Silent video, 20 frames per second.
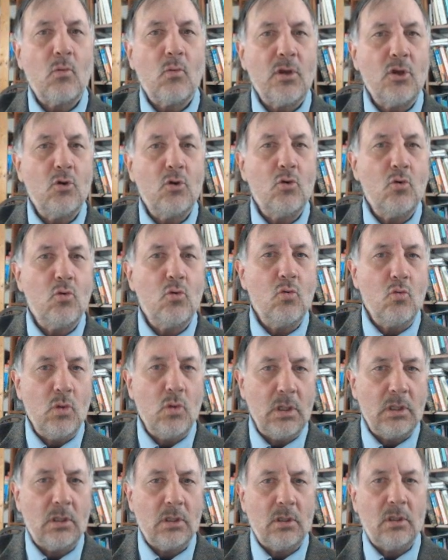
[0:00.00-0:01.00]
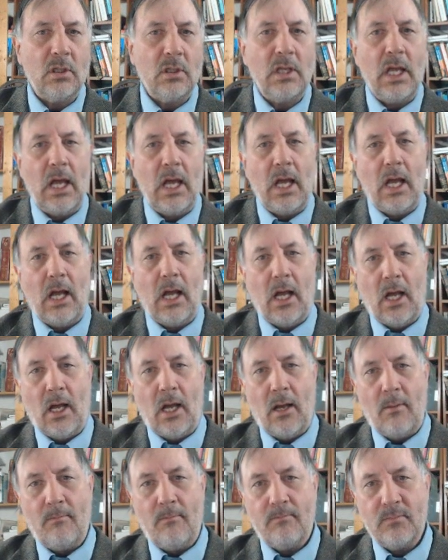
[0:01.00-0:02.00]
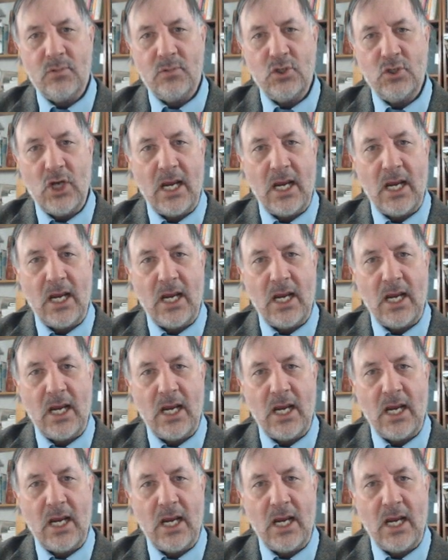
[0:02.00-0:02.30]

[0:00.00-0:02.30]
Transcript: you will um,